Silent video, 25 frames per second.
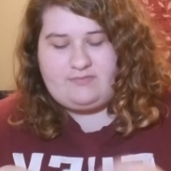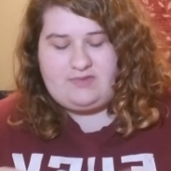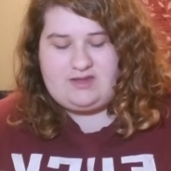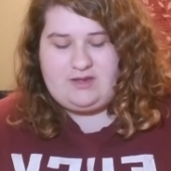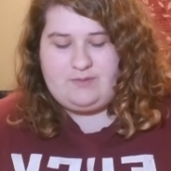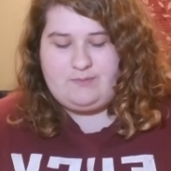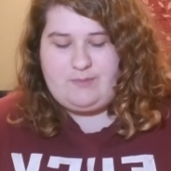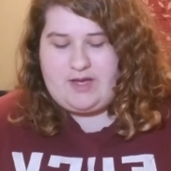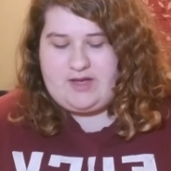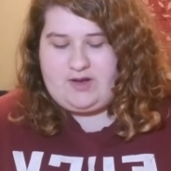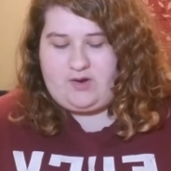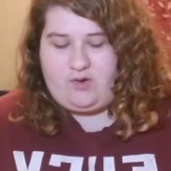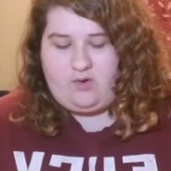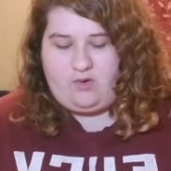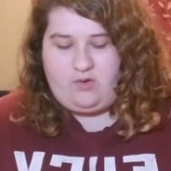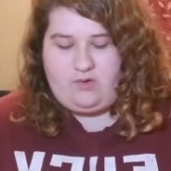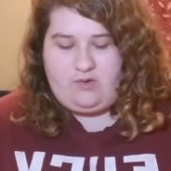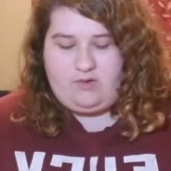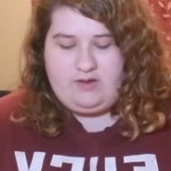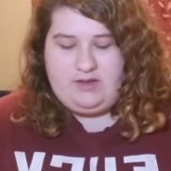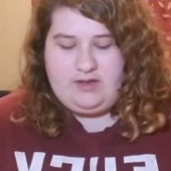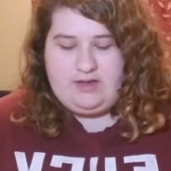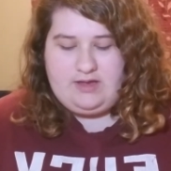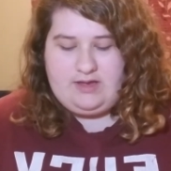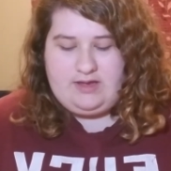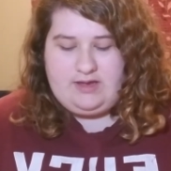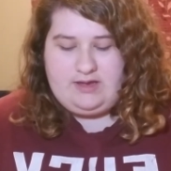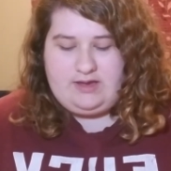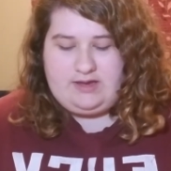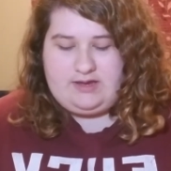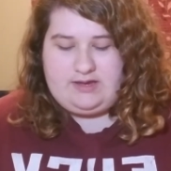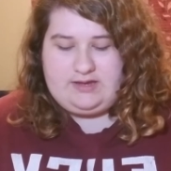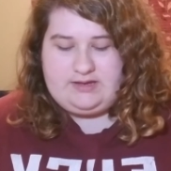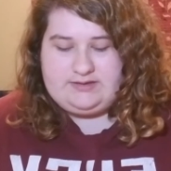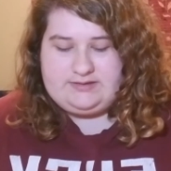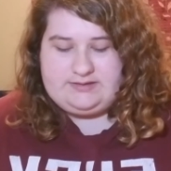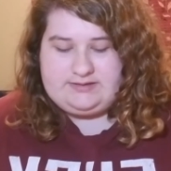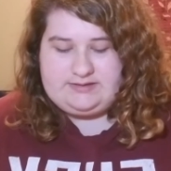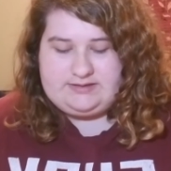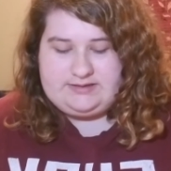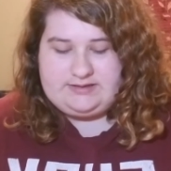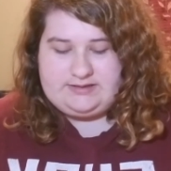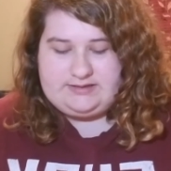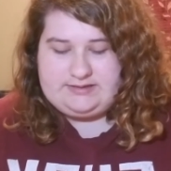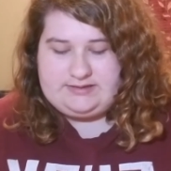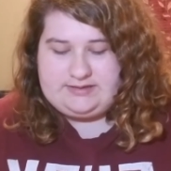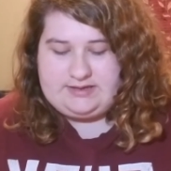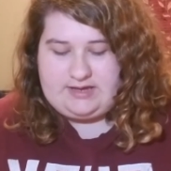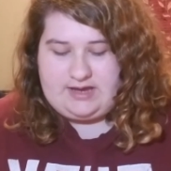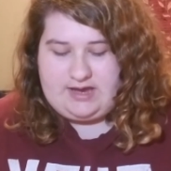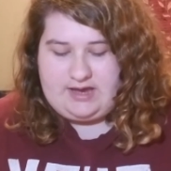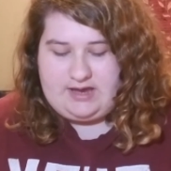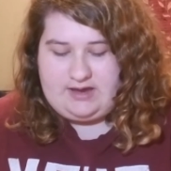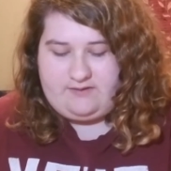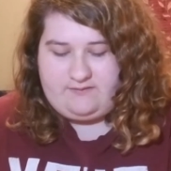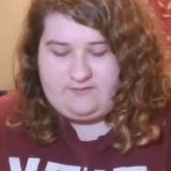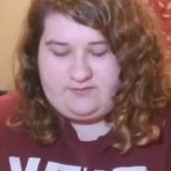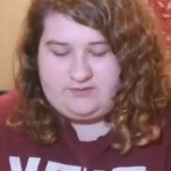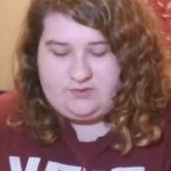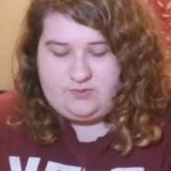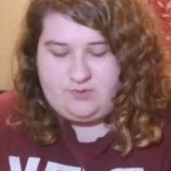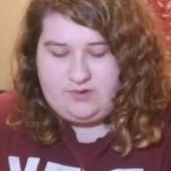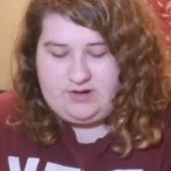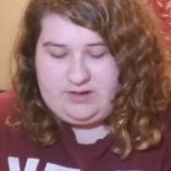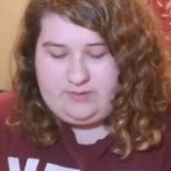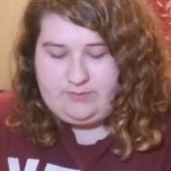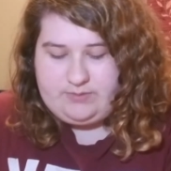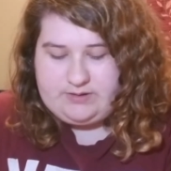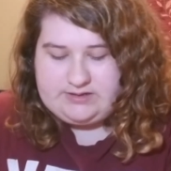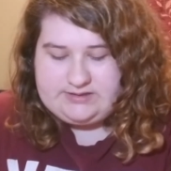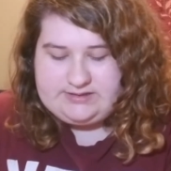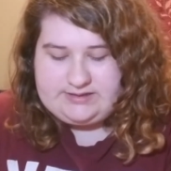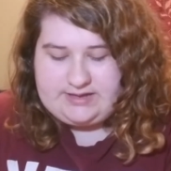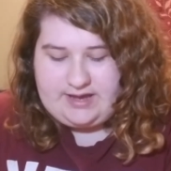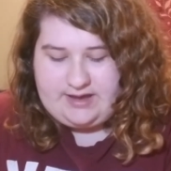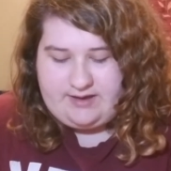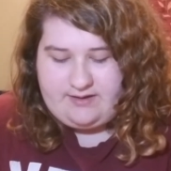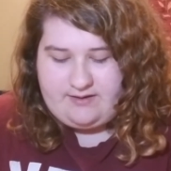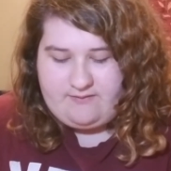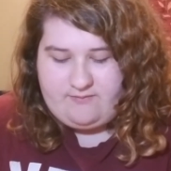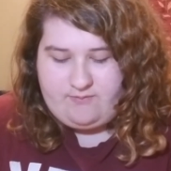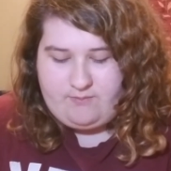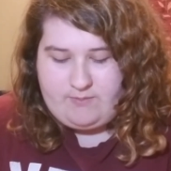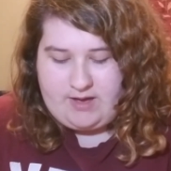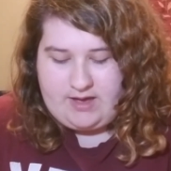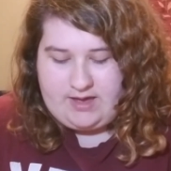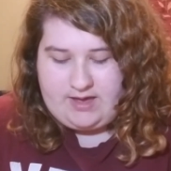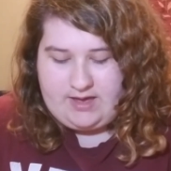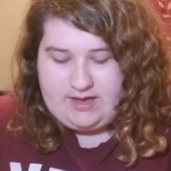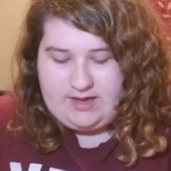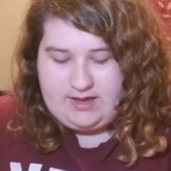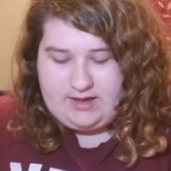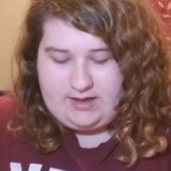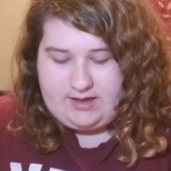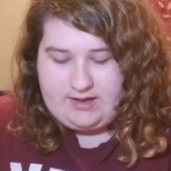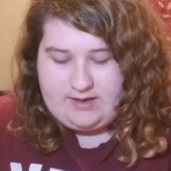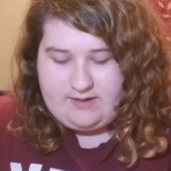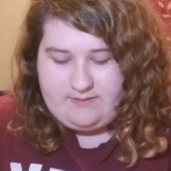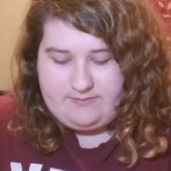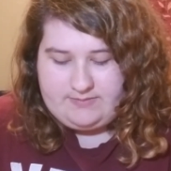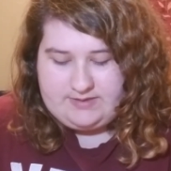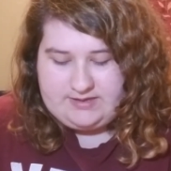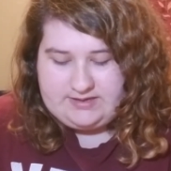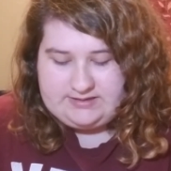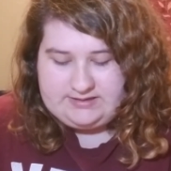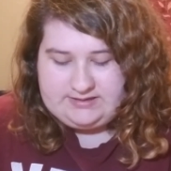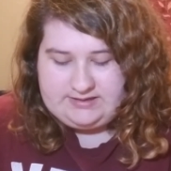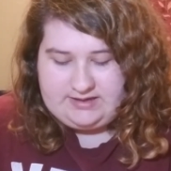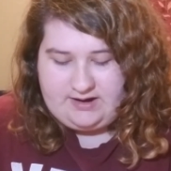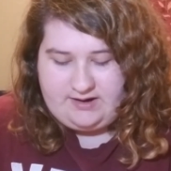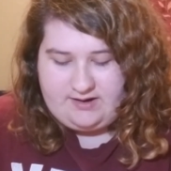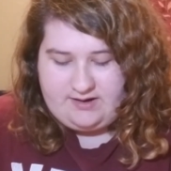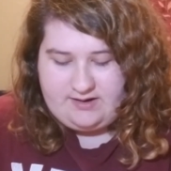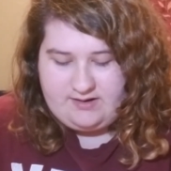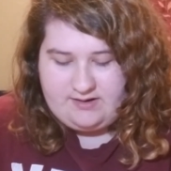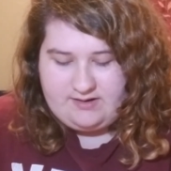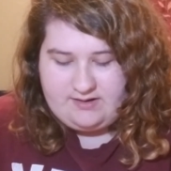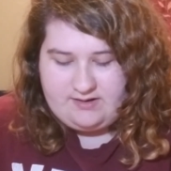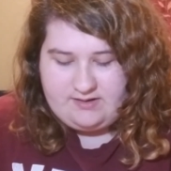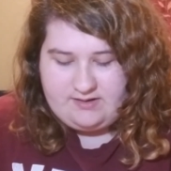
my goal is to save 20% of my income this year.